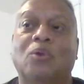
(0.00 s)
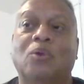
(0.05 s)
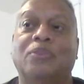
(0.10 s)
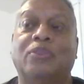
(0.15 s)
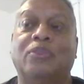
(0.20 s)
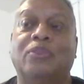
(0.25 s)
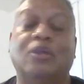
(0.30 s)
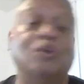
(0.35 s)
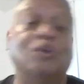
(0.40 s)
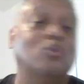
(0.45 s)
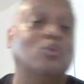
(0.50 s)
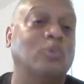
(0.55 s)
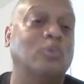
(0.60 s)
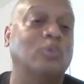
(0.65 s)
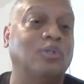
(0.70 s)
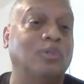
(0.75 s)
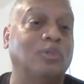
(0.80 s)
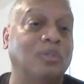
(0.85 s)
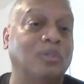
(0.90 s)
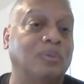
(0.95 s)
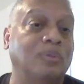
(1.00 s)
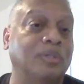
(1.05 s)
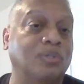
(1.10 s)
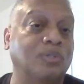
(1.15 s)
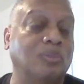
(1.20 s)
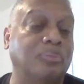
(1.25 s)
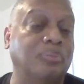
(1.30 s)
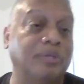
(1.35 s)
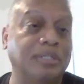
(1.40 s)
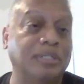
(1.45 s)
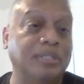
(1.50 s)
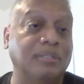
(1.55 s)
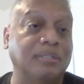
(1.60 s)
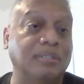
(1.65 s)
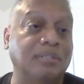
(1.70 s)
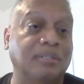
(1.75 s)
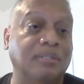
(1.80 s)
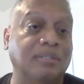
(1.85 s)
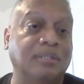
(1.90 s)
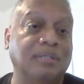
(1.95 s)
Those were two of the original
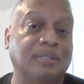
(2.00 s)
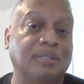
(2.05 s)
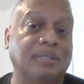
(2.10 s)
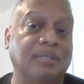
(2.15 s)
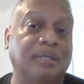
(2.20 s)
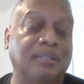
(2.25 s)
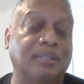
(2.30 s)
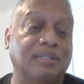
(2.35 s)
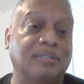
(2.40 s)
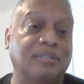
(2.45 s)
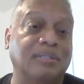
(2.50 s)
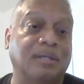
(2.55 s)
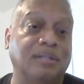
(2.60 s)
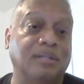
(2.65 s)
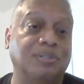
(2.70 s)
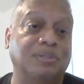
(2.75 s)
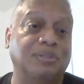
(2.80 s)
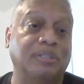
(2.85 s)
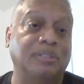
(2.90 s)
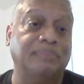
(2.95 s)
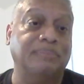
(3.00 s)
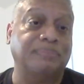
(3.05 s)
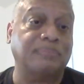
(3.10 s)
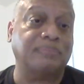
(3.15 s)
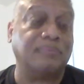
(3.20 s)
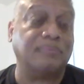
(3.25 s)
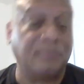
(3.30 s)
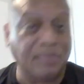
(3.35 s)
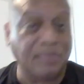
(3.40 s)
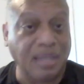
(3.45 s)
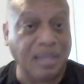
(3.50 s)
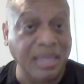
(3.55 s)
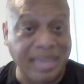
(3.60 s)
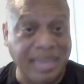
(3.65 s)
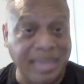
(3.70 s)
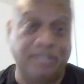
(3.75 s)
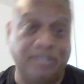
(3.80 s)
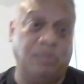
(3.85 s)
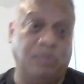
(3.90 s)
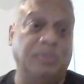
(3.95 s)
prisons in this country.
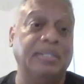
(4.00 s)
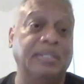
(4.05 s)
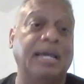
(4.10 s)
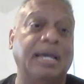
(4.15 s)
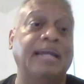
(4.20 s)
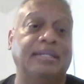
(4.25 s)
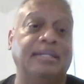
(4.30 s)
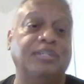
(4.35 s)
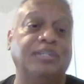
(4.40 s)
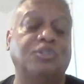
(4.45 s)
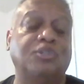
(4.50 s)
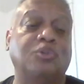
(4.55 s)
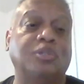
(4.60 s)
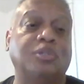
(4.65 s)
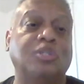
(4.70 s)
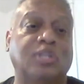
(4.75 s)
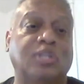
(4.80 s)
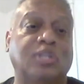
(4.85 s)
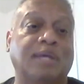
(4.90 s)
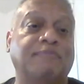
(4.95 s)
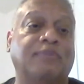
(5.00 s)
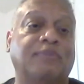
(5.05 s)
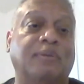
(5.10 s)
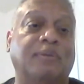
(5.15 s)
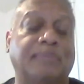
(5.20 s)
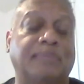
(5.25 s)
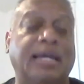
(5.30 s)
That's where that history stemmed from.